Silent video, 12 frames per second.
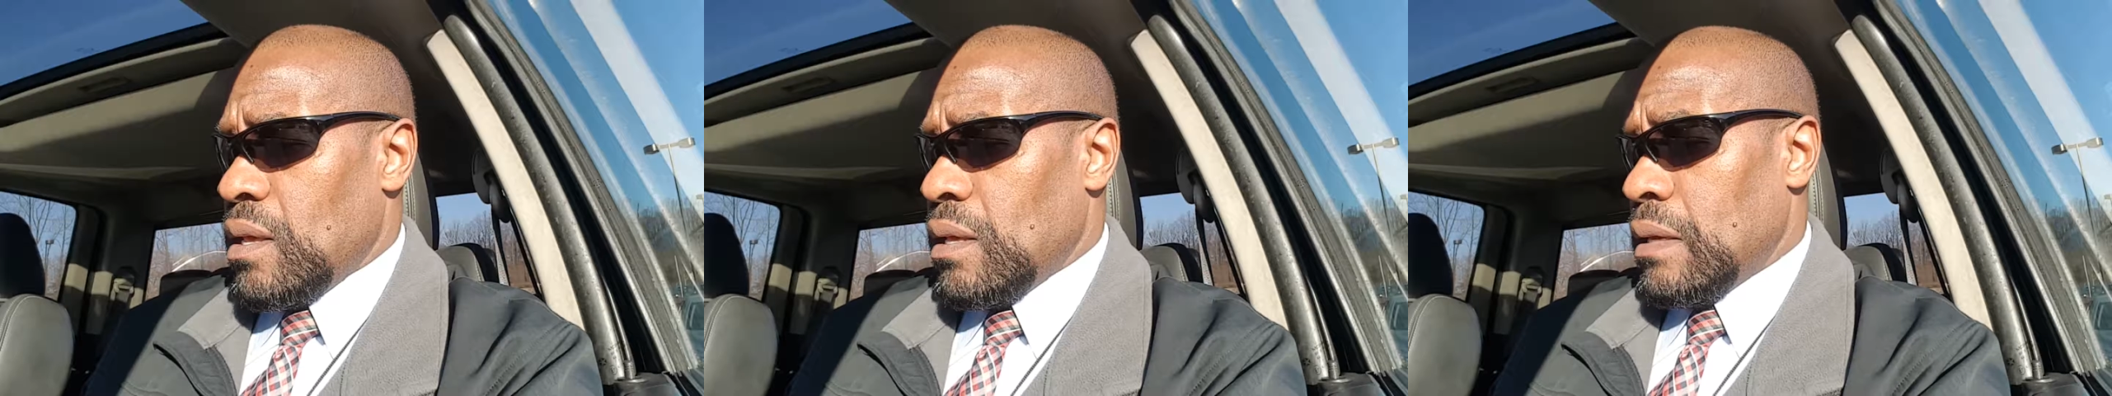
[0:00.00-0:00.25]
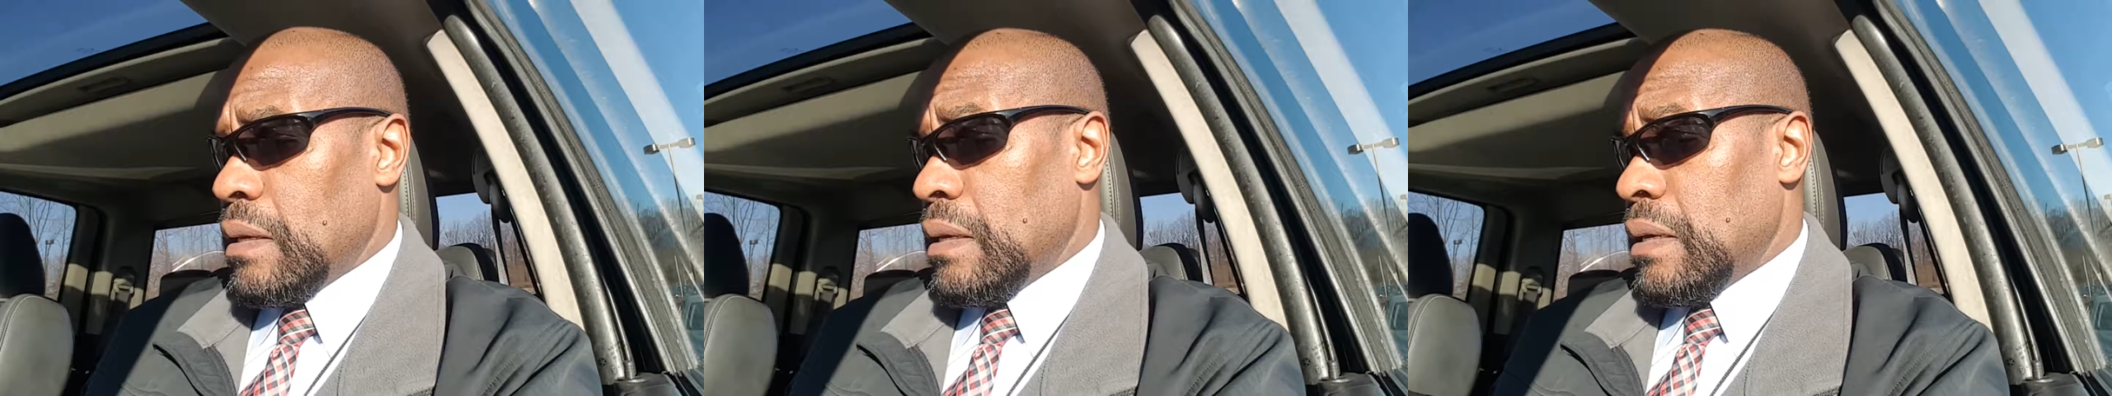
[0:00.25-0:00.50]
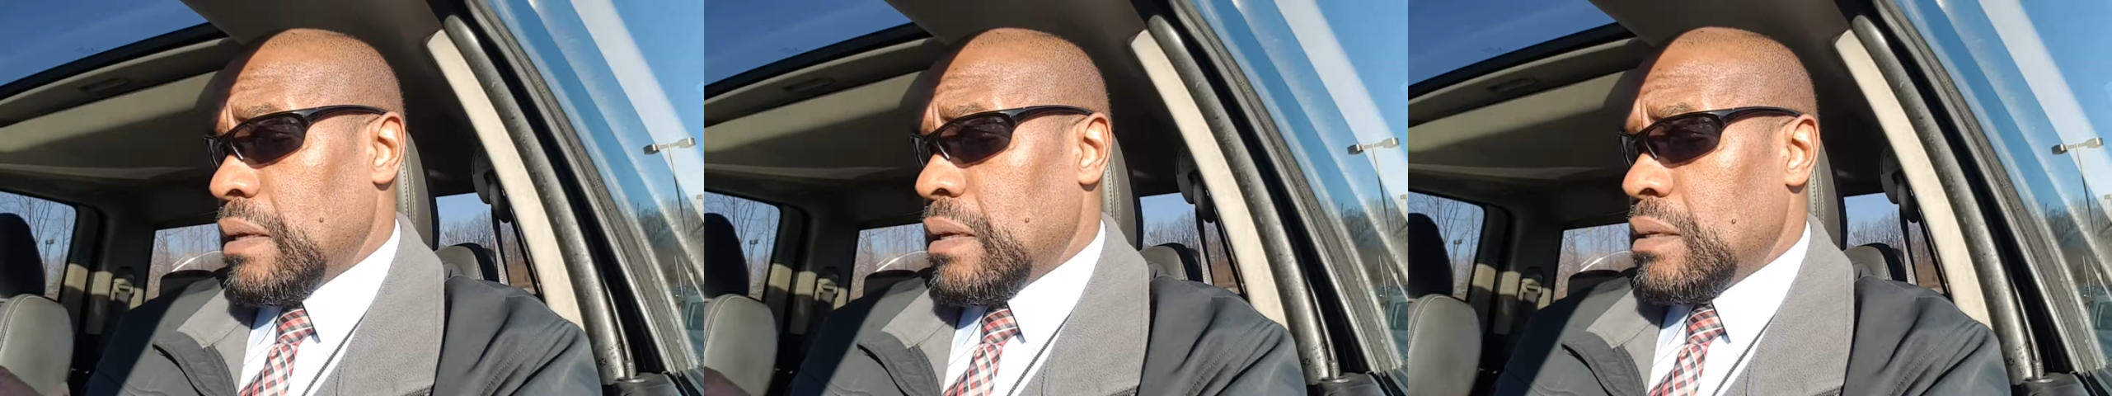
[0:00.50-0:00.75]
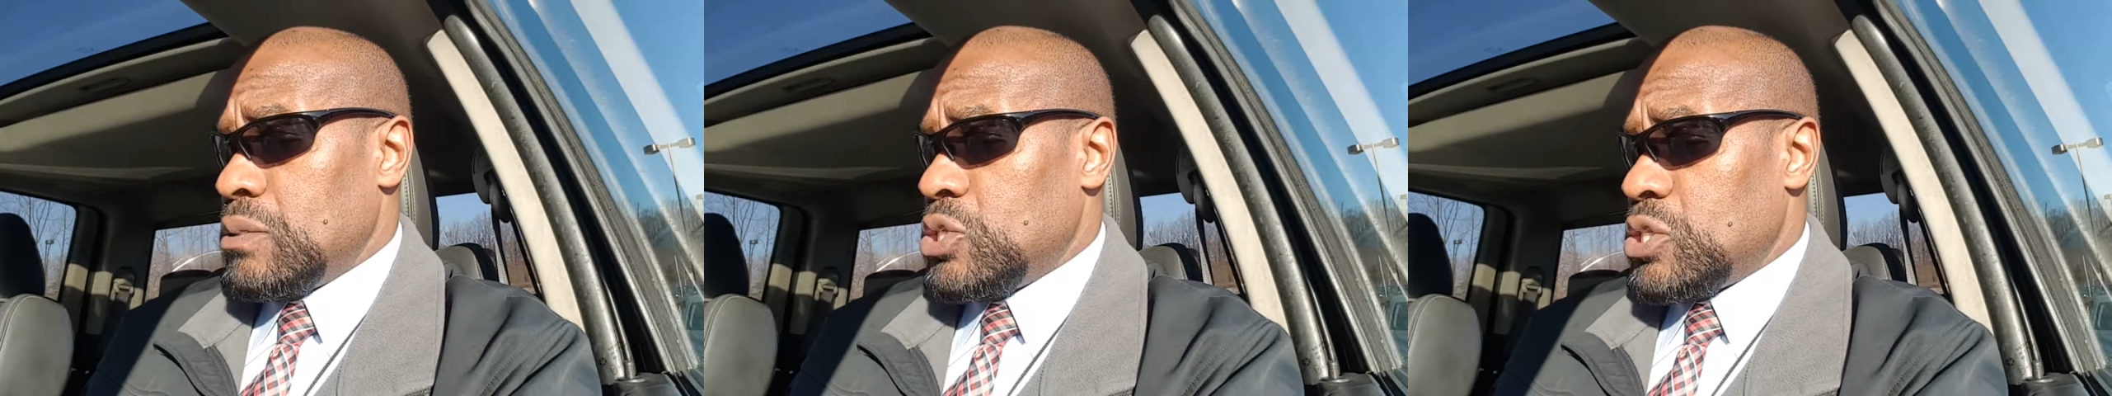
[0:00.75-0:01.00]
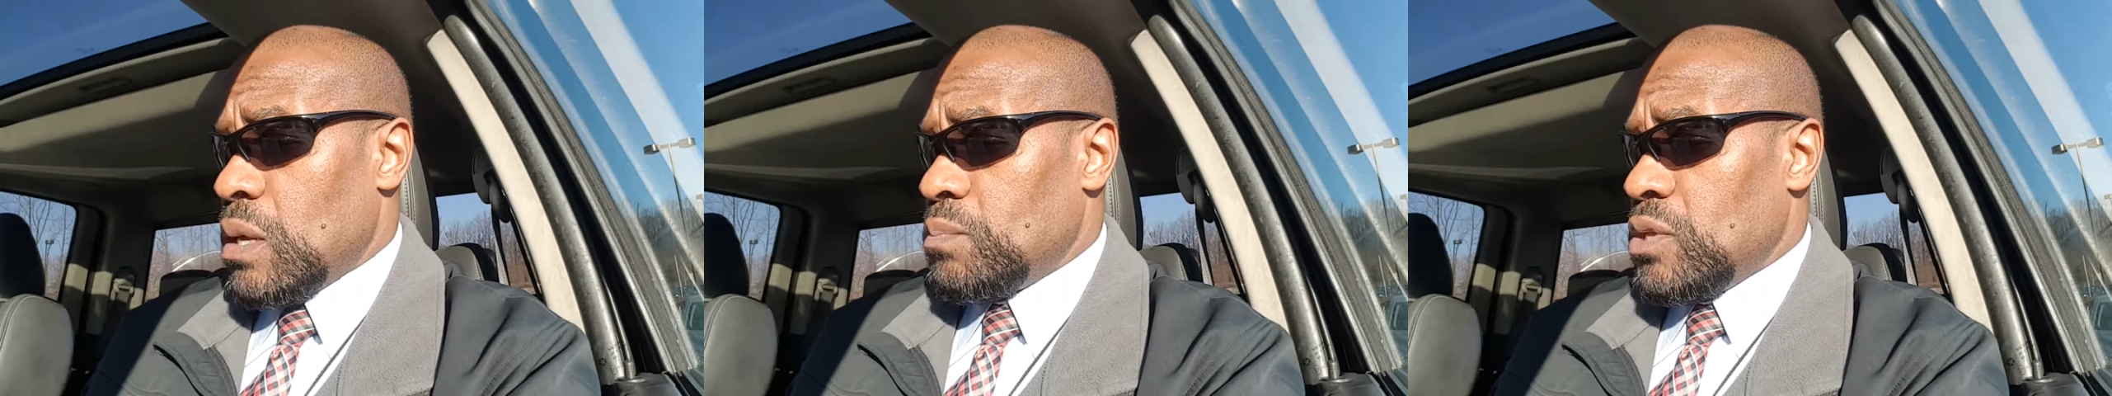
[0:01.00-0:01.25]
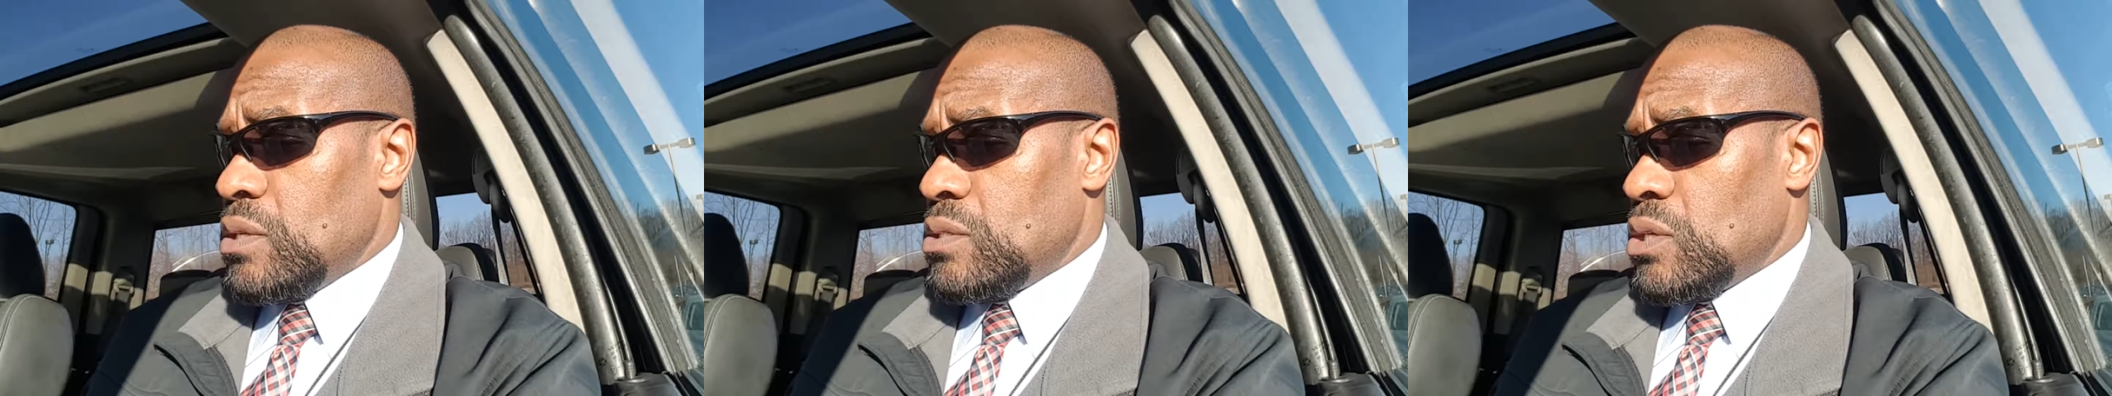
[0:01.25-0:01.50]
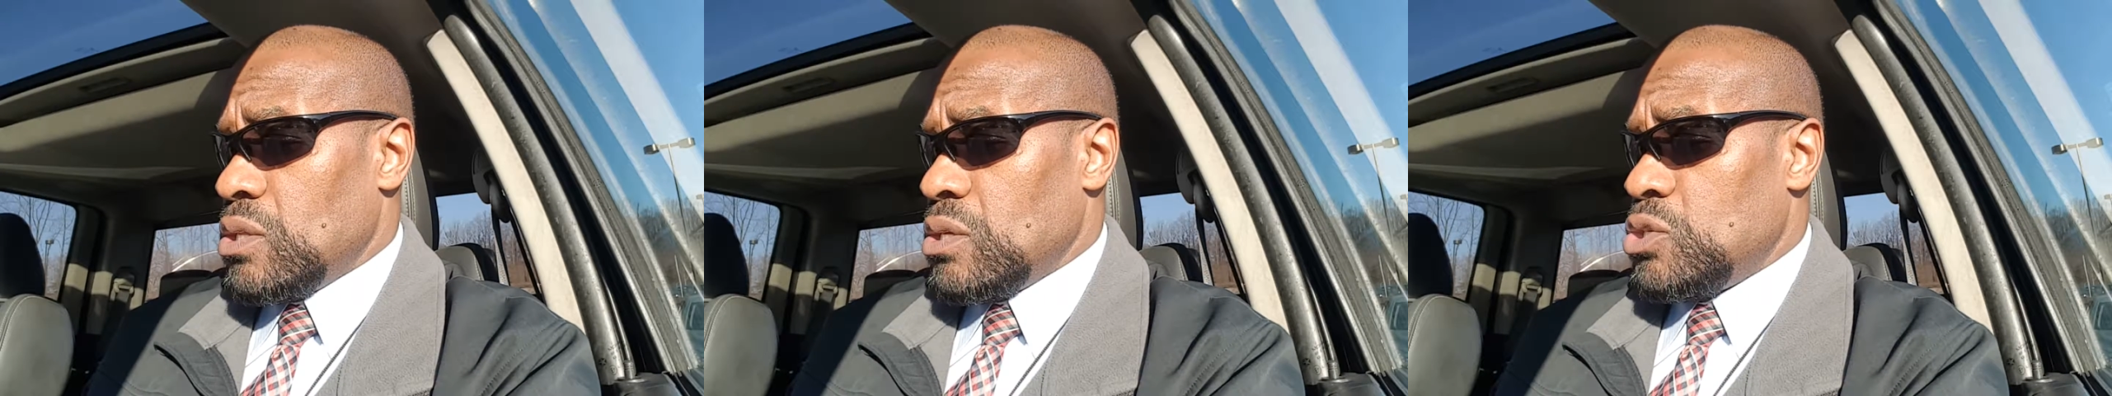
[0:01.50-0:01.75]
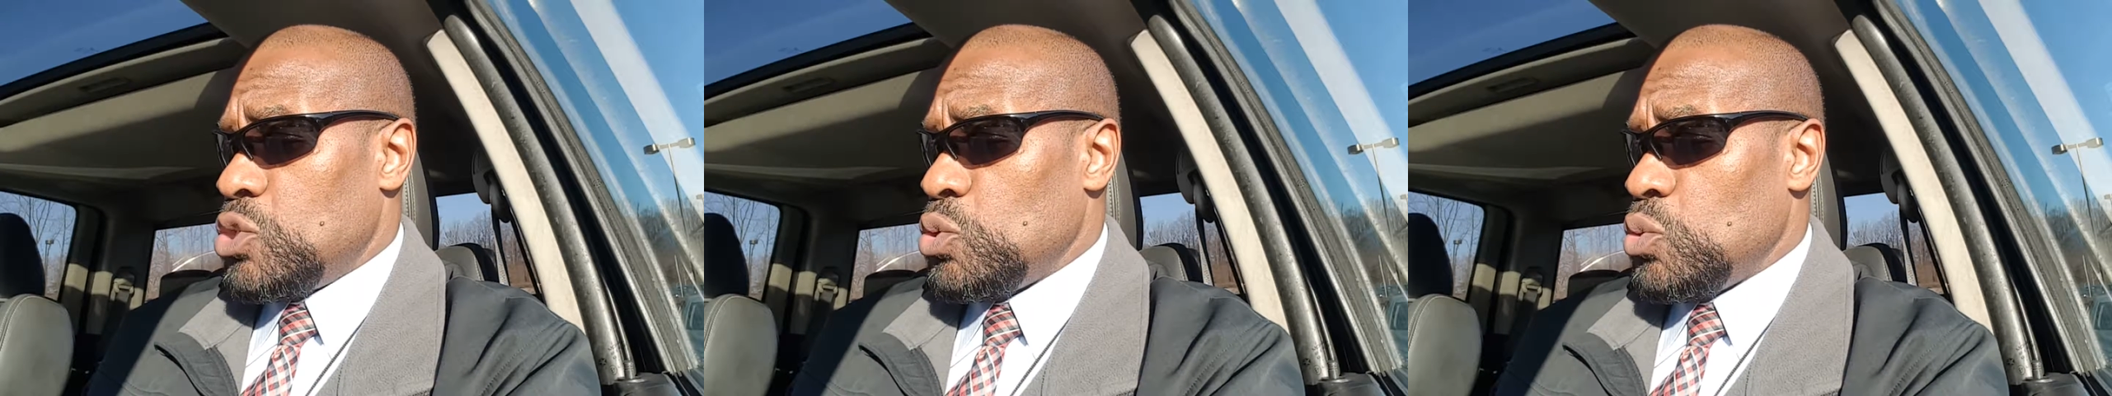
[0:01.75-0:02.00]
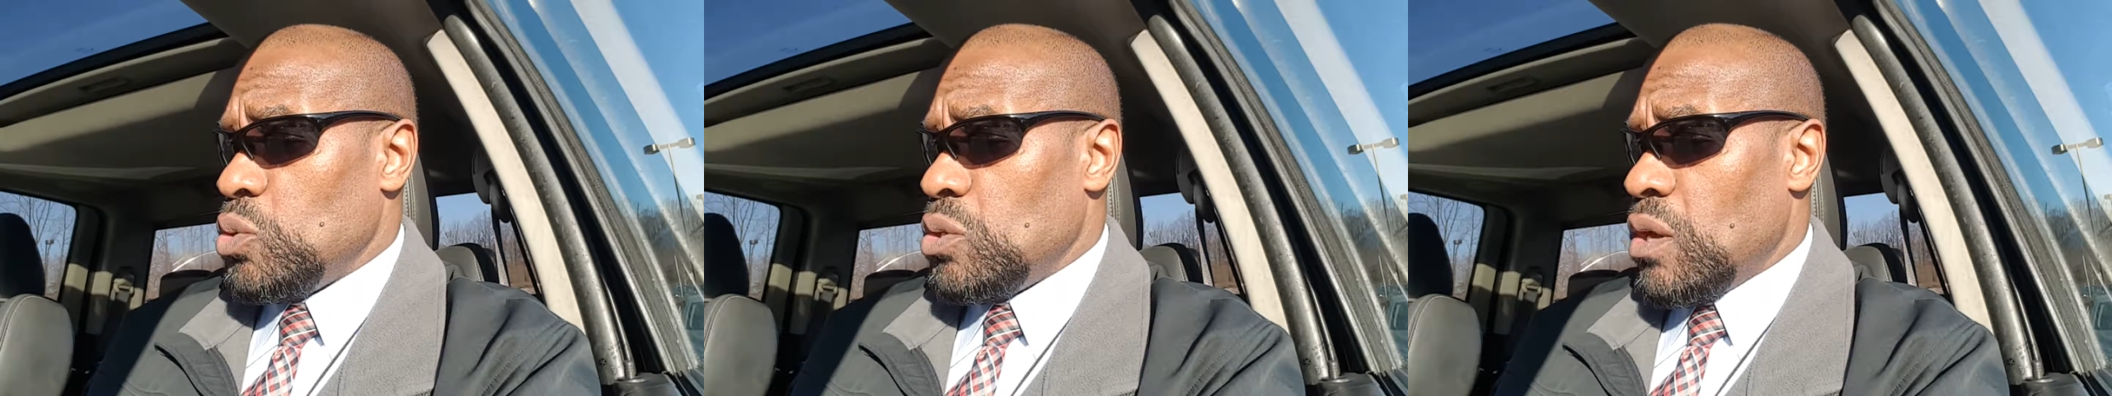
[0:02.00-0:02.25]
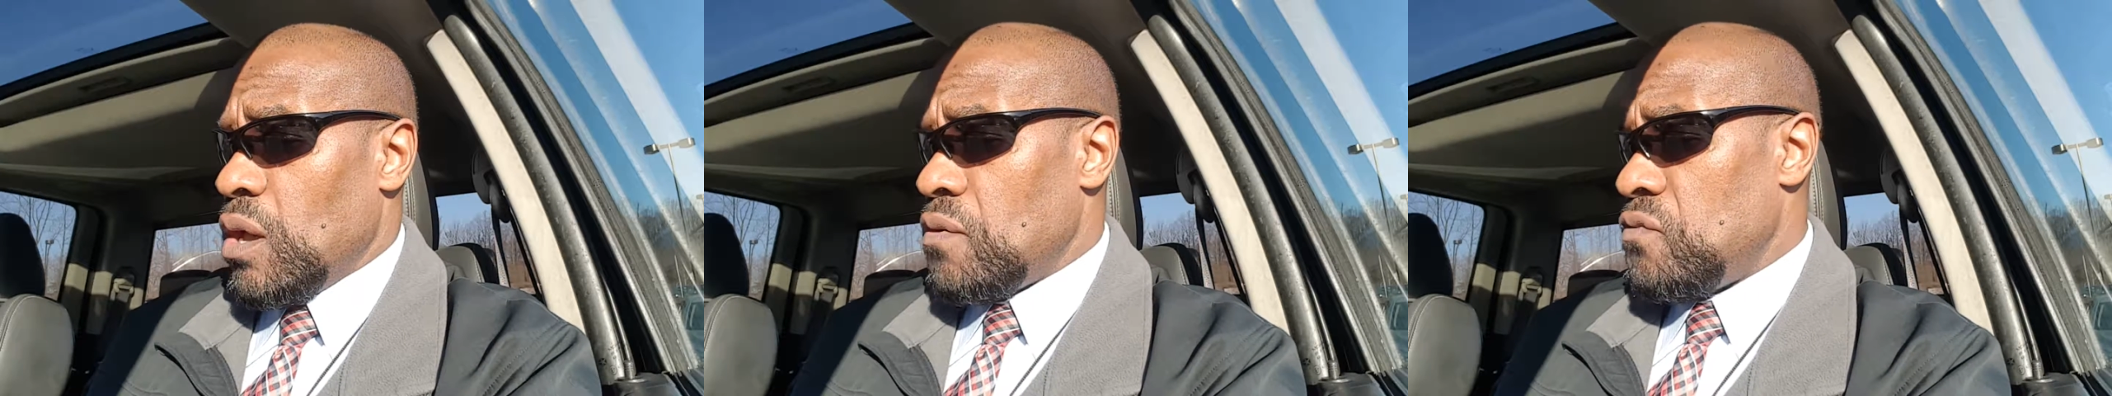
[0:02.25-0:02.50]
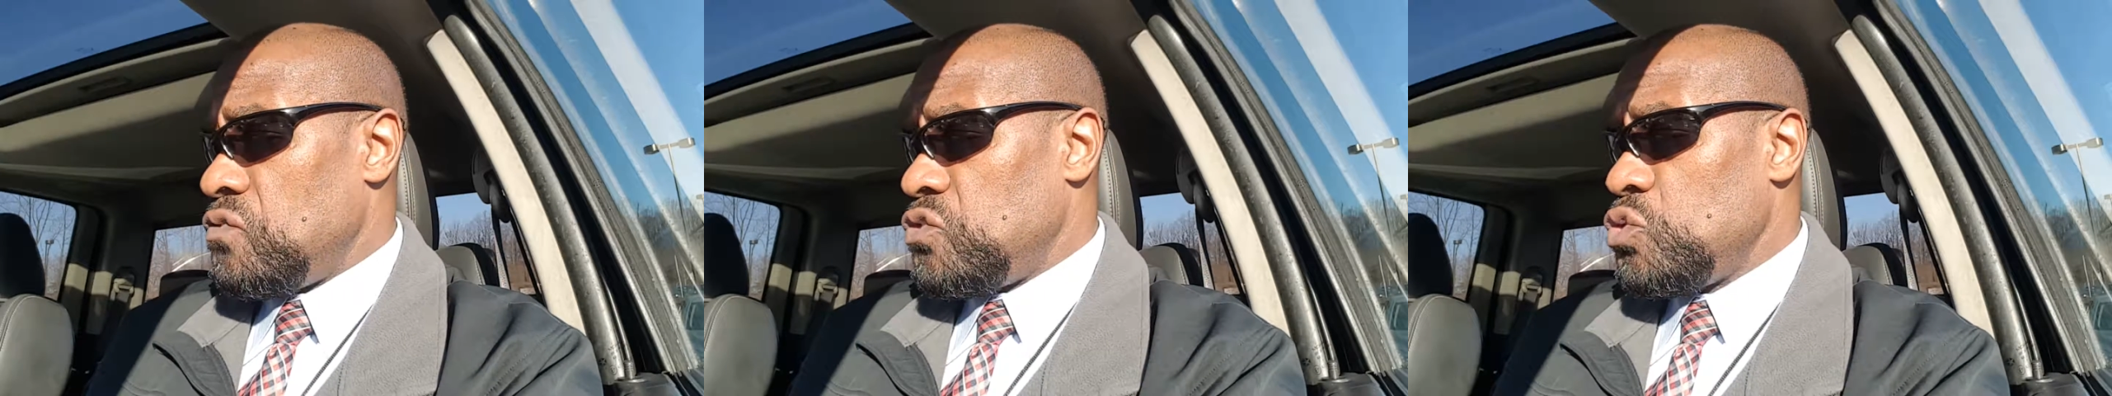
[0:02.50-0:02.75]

something to the tune of